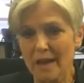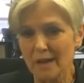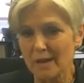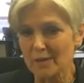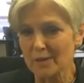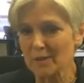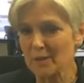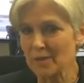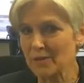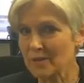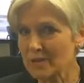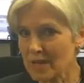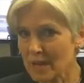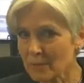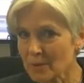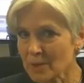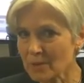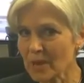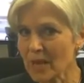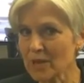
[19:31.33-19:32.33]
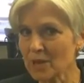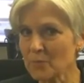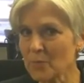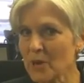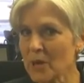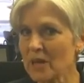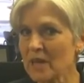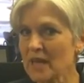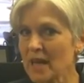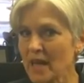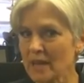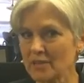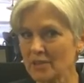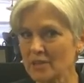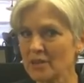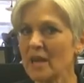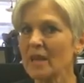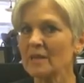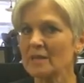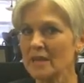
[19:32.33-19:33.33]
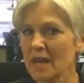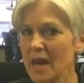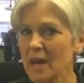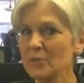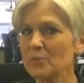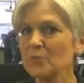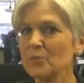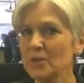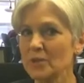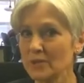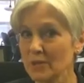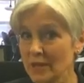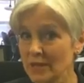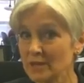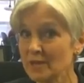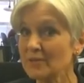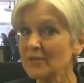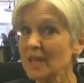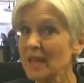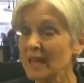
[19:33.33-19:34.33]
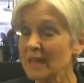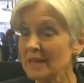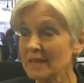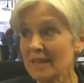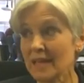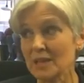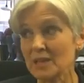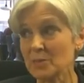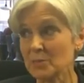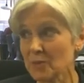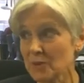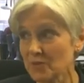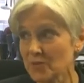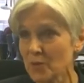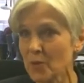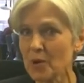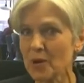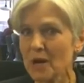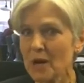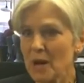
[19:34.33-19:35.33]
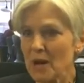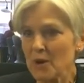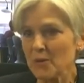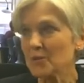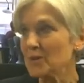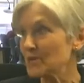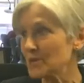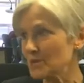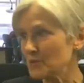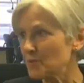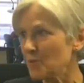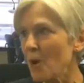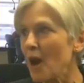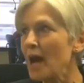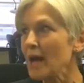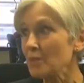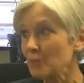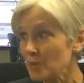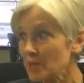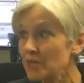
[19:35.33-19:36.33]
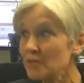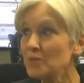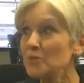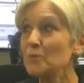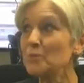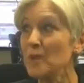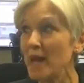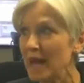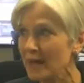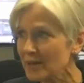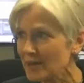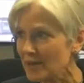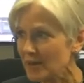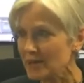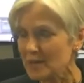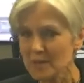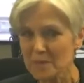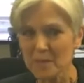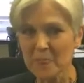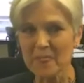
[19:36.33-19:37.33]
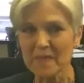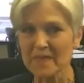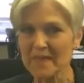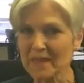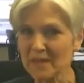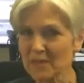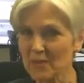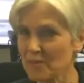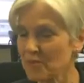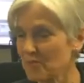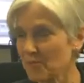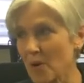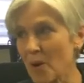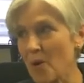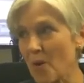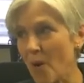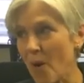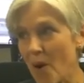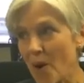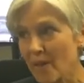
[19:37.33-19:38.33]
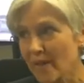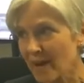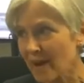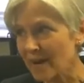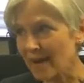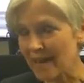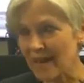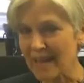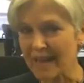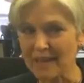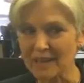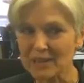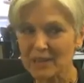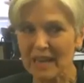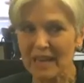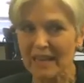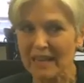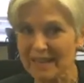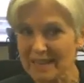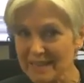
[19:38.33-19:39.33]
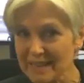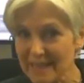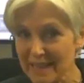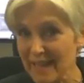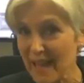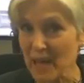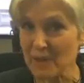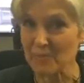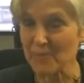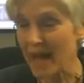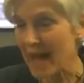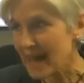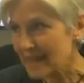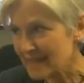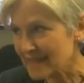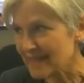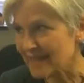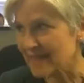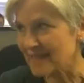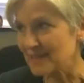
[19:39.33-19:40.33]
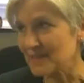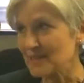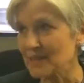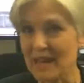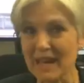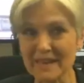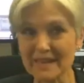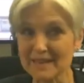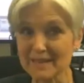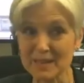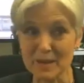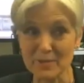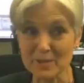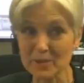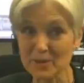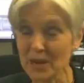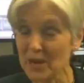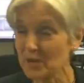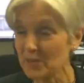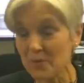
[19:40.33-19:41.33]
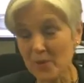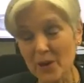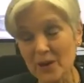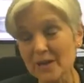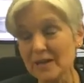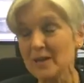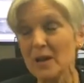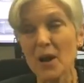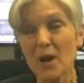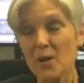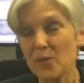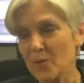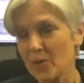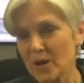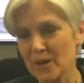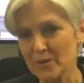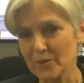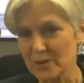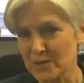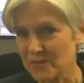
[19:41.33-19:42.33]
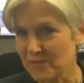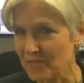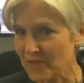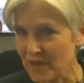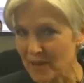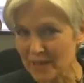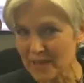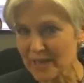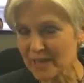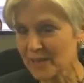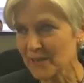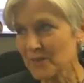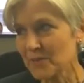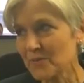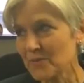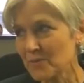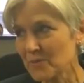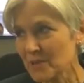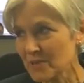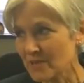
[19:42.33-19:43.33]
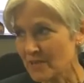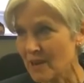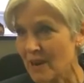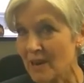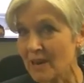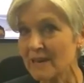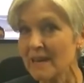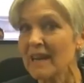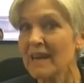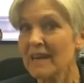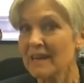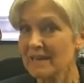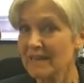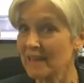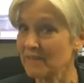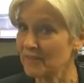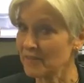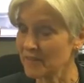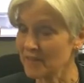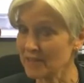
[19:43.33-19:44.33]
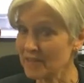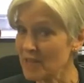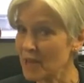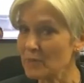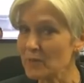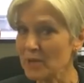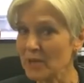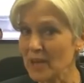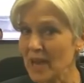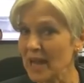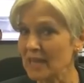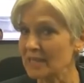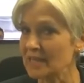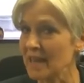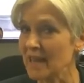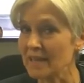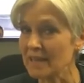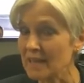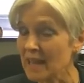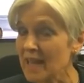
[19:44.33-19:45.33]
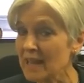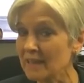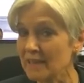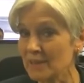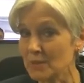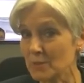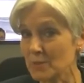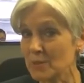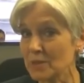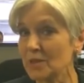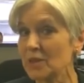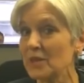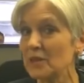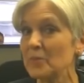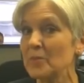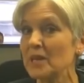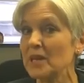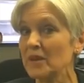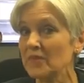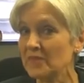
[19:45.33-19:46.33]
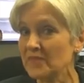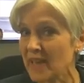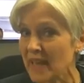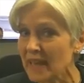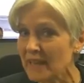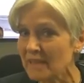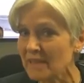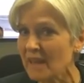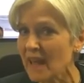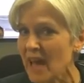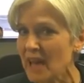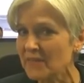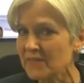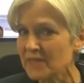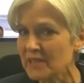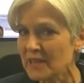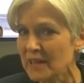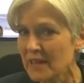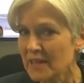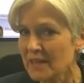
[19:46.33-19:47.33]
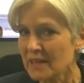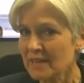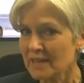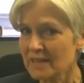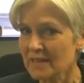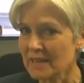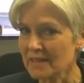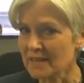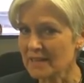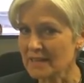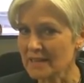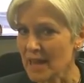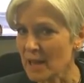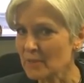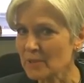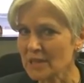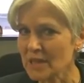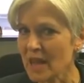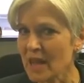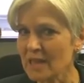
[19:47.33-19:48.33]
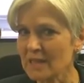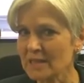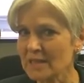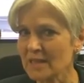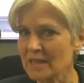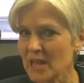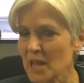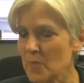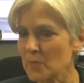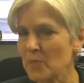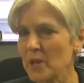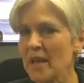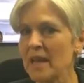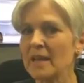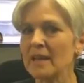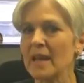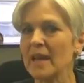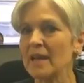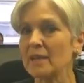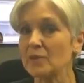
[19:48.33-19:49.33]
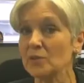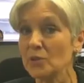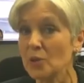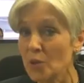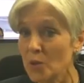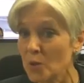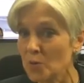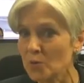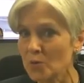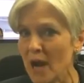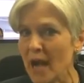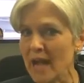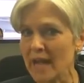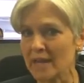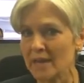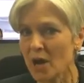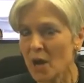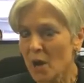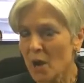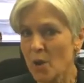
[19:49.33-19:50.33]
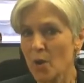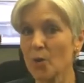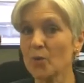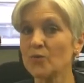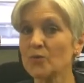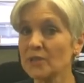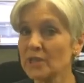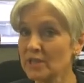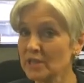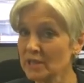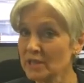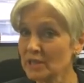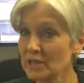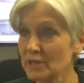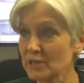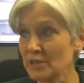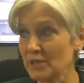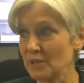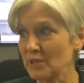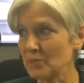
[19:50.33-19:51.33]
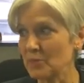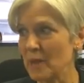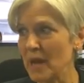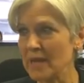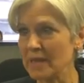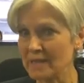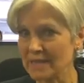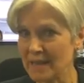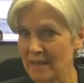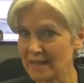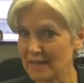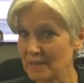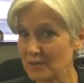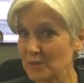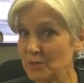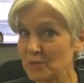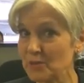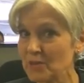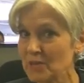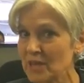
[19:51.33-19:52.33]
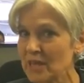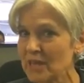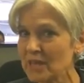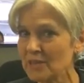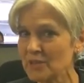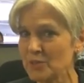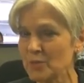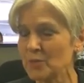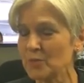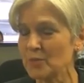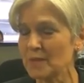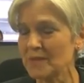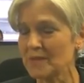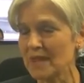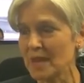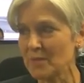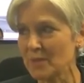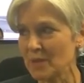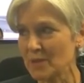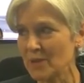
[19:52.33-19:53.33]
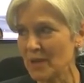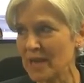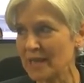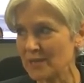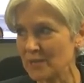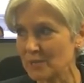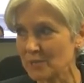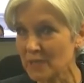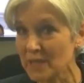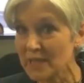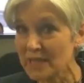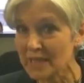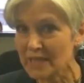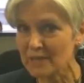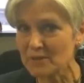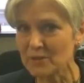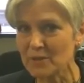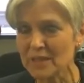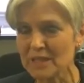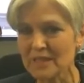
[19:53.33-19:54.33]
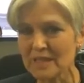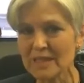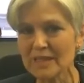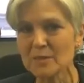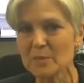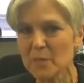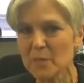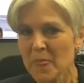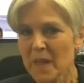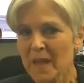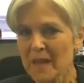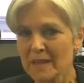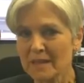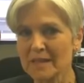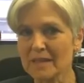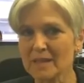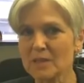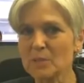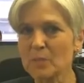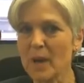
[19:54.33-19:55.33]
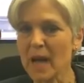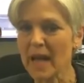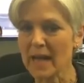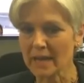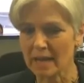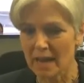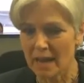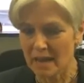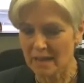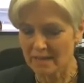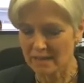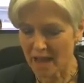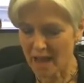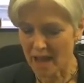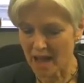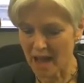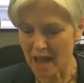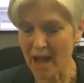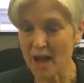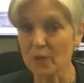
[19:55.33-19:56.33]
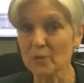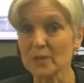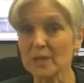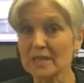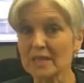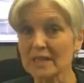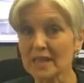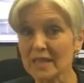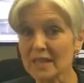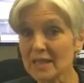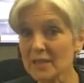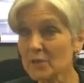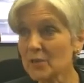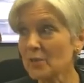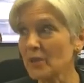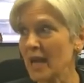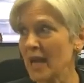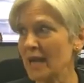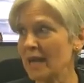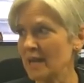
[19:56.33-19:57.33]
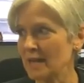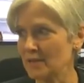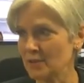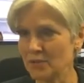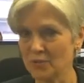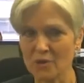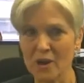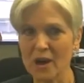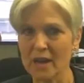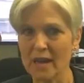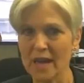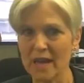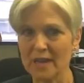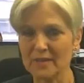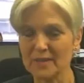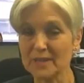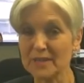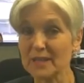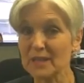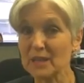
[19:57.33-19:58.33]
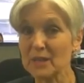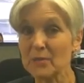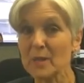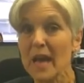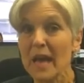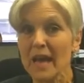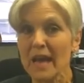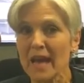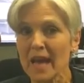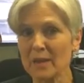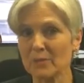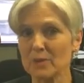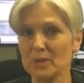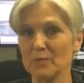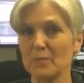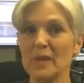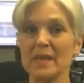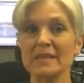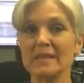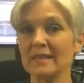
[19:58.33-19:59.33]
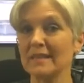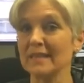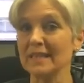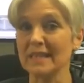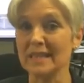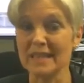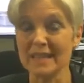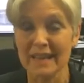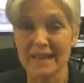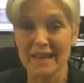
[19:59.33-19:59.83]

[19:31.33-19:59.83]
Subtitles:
The Democratic Party has shut down progressive candidates before, which is why we knew better than to throw all our eggs into that basket inside of the Democratic Party, where it was very clear from the start that for the Democrats, again, this was going to be a fake left, then sabotage the campaign and go right. Over the years, despite Dennis Kucinich, whom the Democrats redistricted, despite Howard Dean, who had a strong head of steam and was basically